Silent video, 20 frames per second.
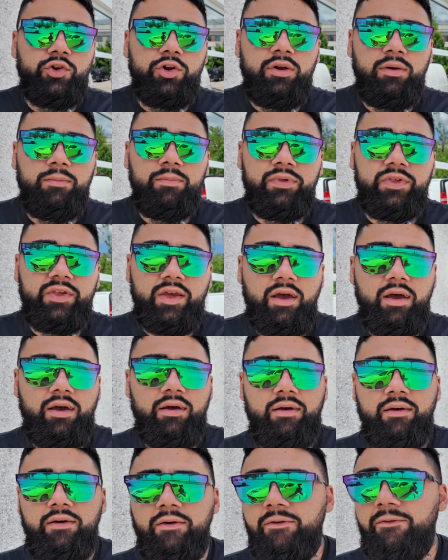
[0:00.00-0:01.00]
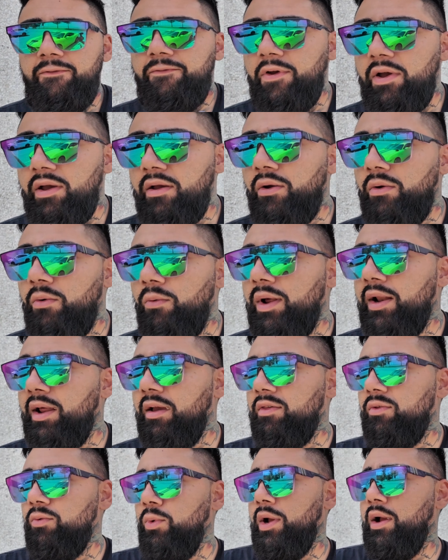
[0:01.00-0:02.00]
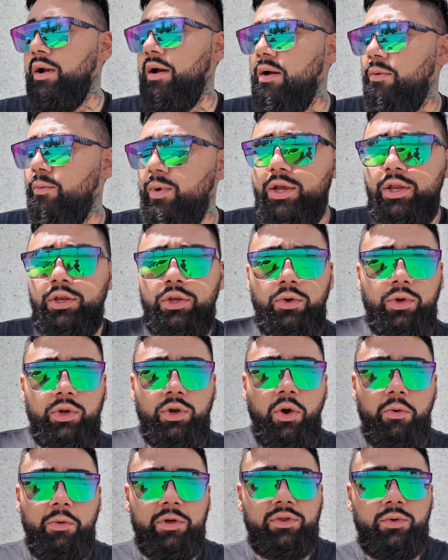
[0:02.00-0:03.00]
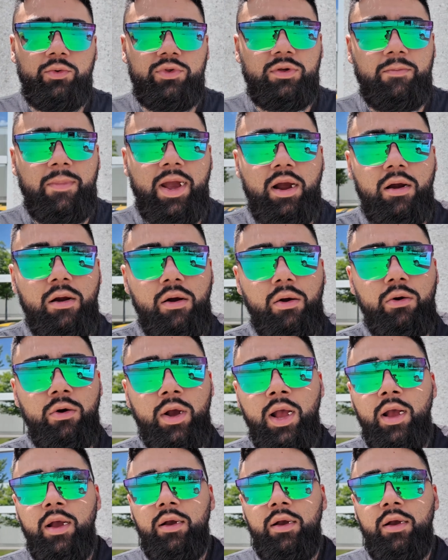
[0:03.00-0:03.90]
terms of what else do I got, you can always do some Aero,